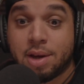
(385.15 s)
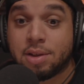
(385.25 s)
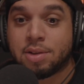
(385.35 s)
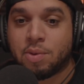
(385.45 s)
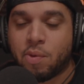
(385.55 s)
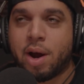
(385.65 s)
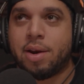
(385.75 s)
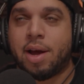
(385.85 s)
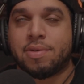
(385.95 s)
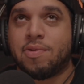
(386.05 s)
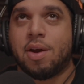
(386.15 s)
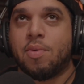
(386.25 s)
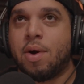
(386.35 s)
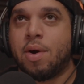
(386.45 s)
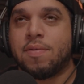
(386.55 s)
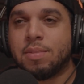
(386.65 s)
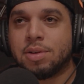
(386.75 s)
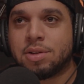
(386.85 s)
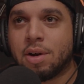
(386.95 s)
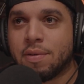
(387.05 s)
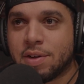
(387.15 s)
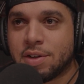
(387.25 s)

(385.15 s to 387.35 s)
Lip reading: is, right? Not to take away from the service,